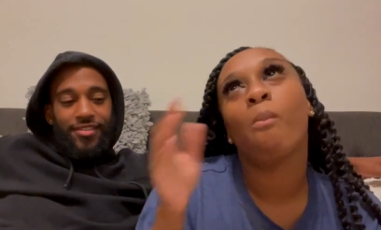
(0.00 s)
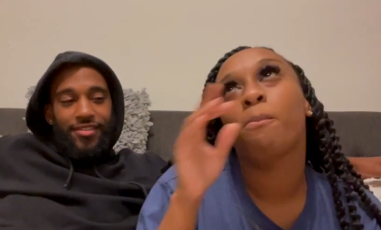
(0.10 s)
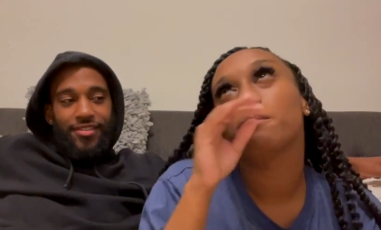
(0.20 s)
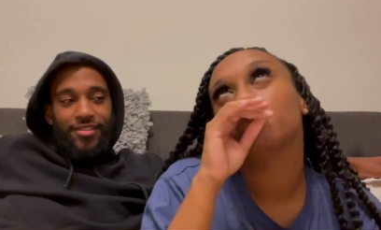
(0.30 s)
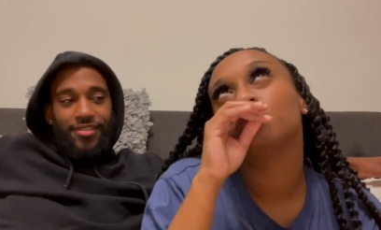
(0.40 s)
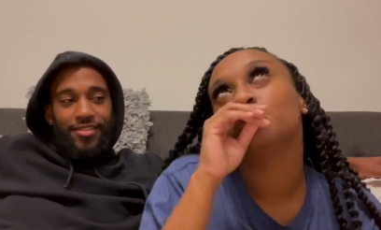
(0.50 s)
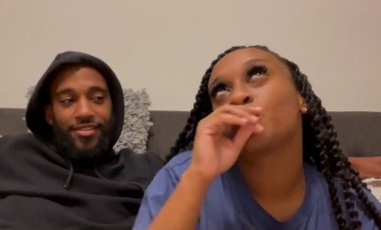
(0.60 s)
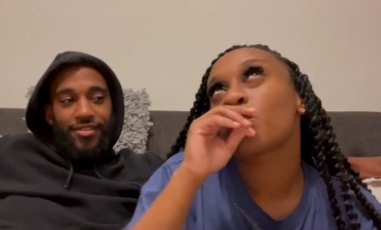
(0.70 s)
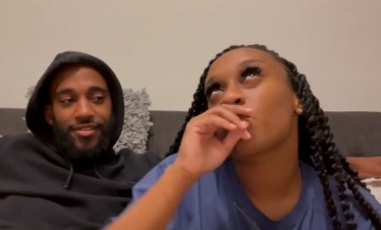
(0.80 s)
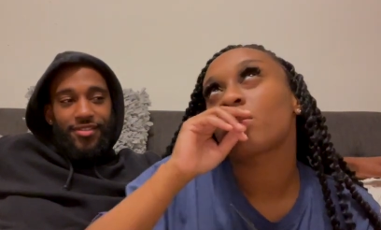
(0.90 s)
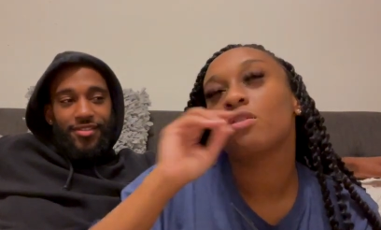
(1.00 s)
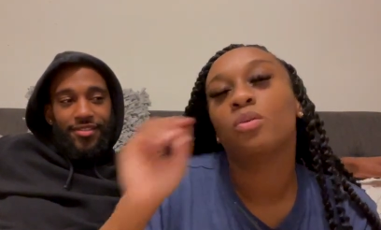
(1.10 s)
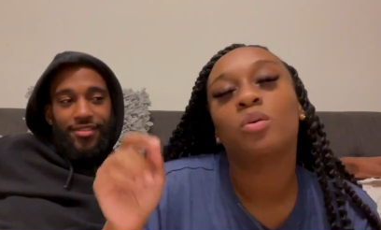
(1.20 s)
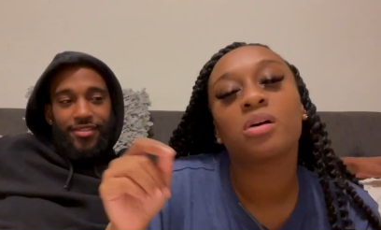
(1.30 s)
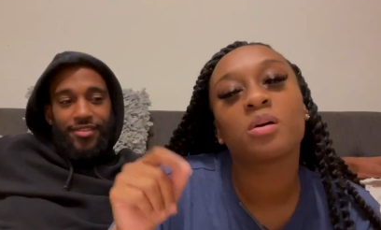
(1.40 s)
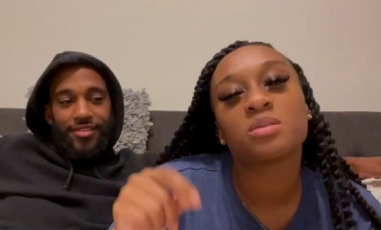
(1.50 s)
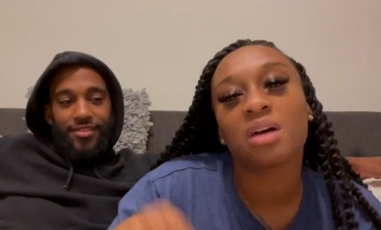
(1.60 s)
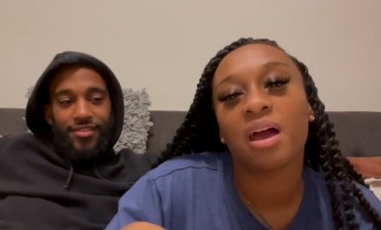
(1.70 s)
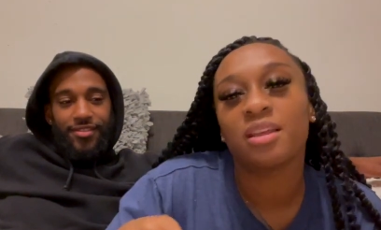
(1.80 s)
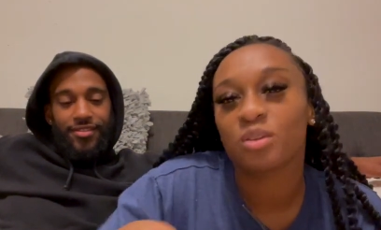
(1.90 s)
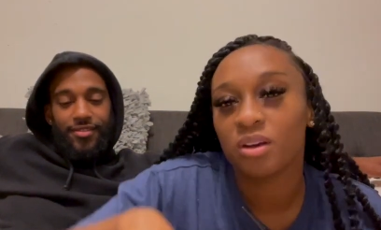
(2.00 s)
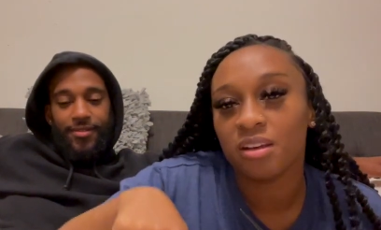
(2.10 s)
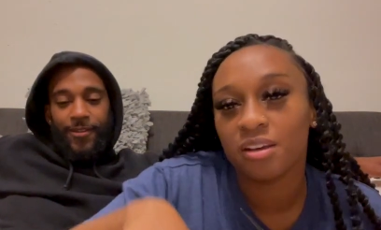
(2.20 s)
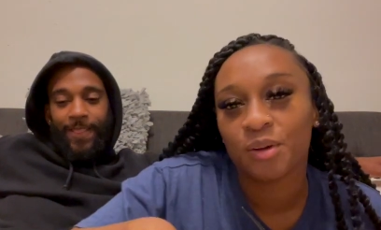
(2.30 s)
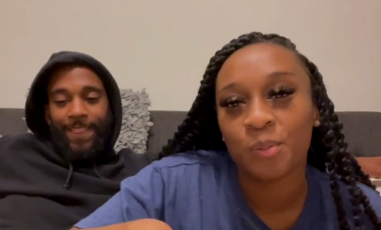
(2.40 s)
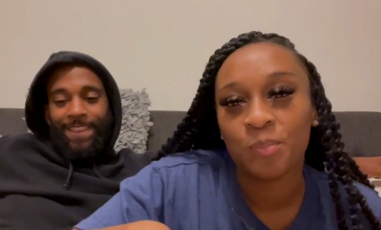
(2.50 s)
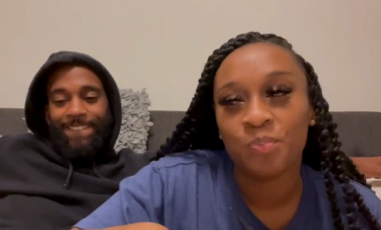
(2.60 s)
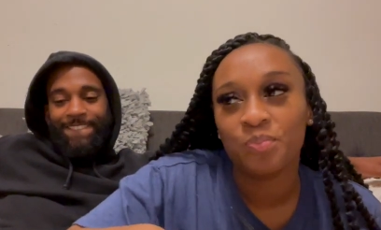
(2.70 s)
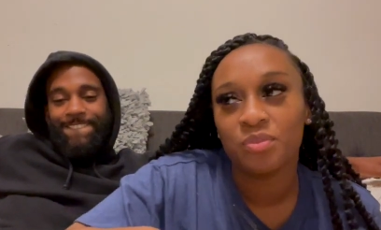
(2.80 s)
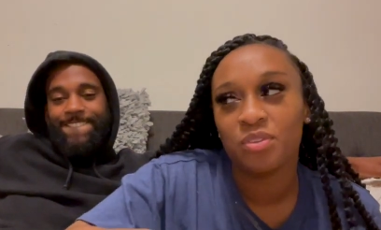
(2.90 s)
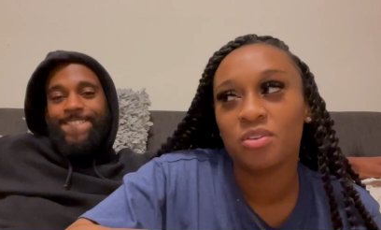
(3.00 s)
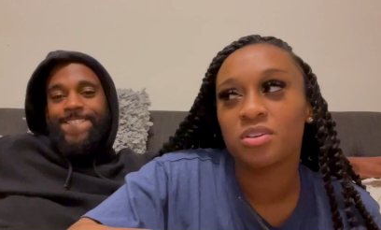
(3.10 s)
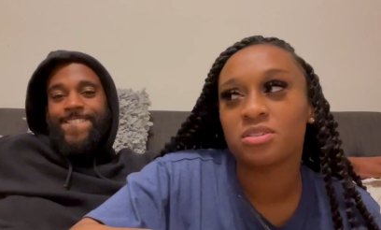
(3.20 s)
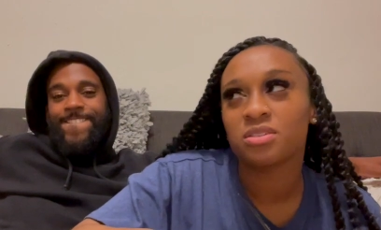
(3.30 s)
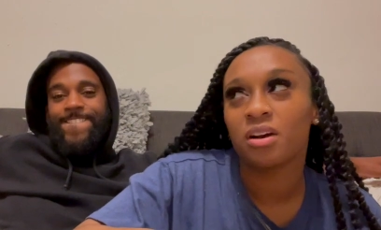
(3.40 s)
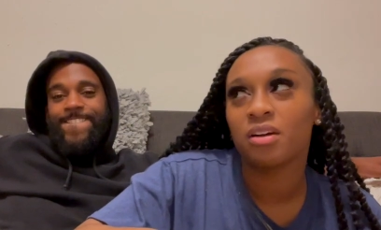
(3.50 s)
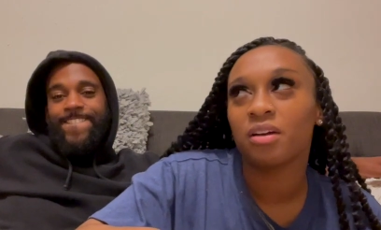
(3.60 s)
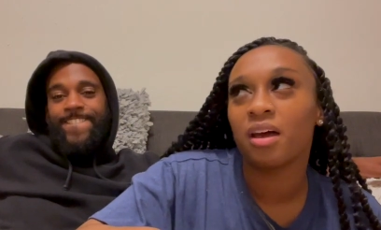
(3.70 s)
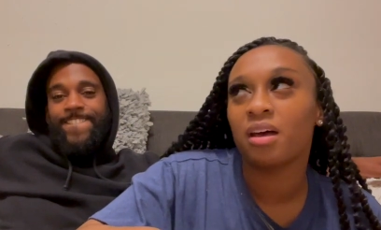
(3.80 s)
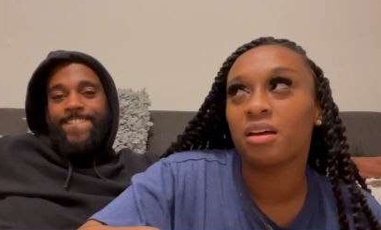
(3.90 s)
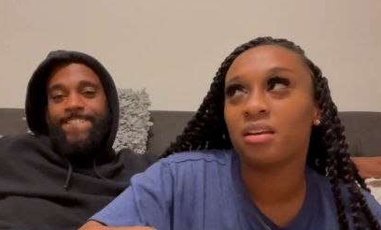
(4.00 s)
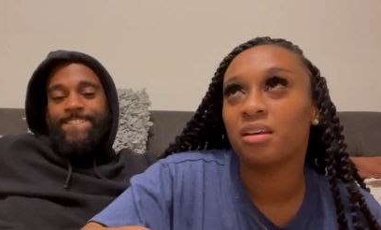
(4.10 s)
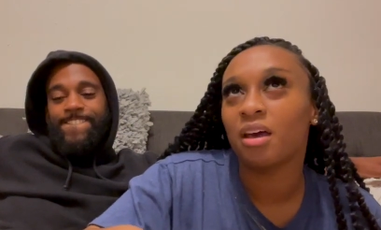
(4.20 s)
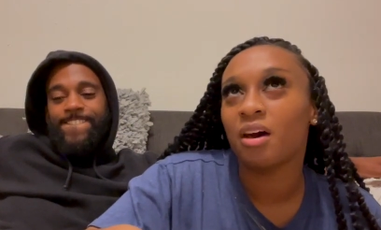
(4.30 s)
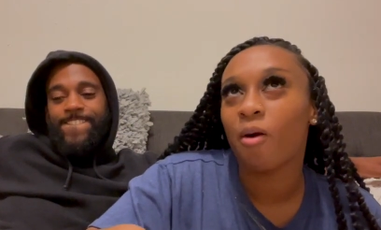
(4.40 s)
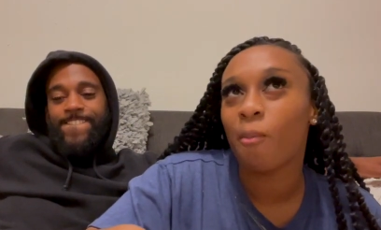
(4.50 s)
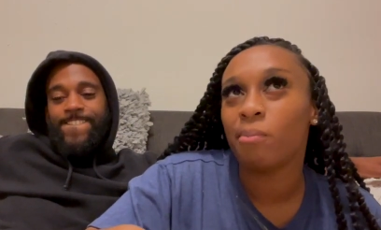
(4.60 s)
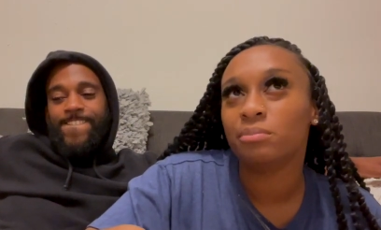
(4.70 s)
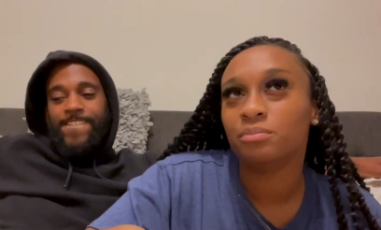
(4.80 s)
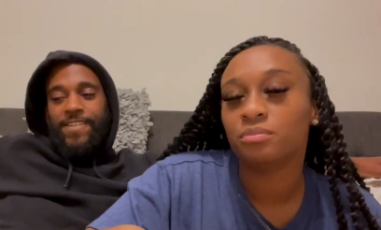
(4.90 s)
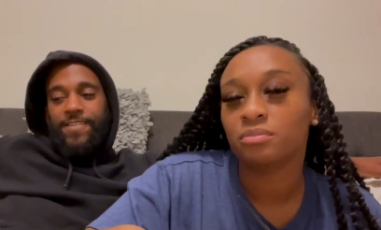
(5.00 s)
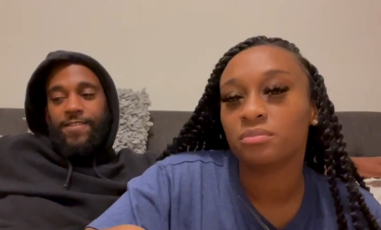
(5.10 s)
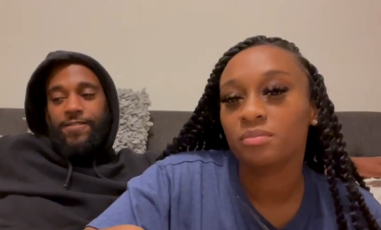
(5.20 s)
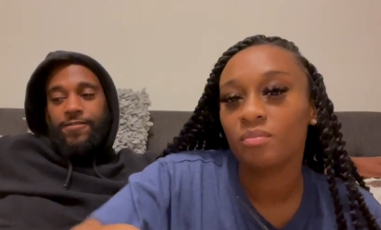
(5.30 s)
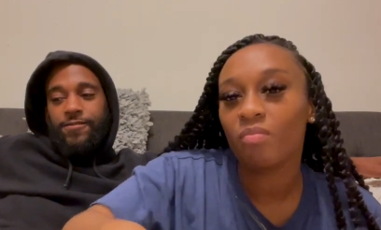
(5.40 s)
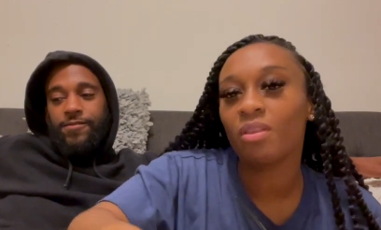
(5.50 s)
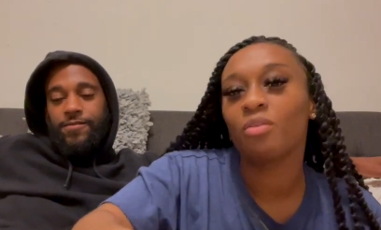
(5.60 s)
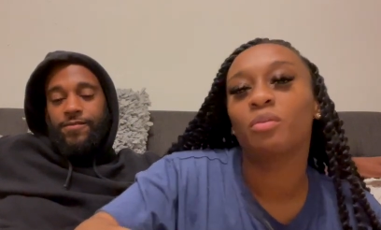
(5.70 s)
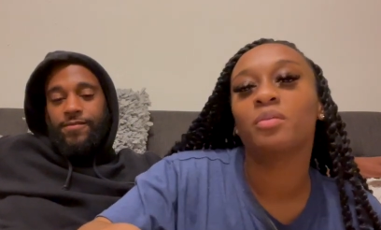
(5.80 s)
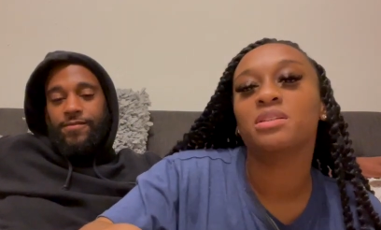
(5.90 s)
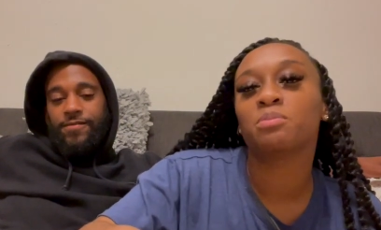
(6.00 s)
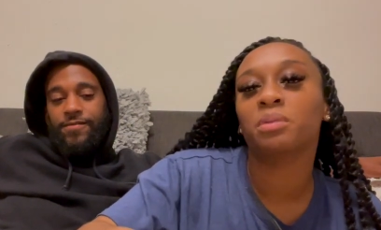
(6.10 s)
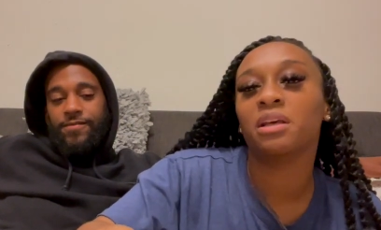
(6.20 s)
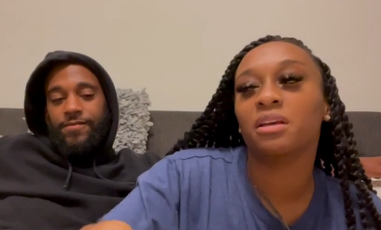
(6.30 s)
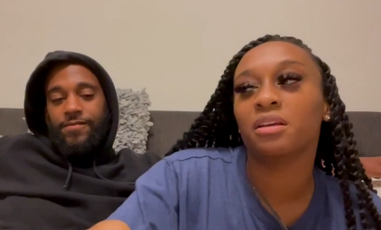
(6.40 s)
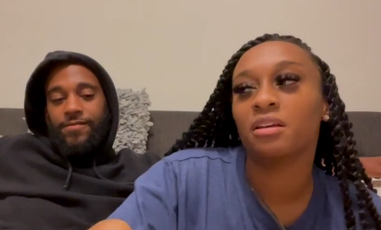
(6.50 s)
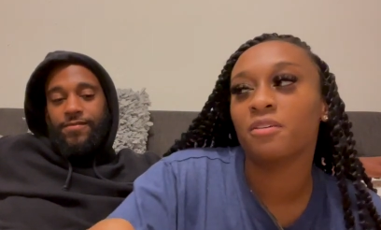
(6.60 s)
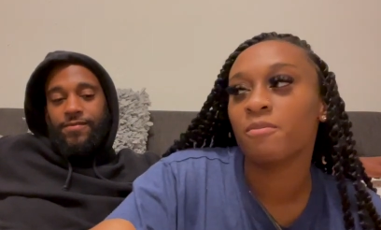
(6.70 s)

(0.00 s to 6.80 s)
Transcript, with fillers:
Speaker 1: Mm, mm-hmm. Org was our eighth grade year. You can start at now when we split.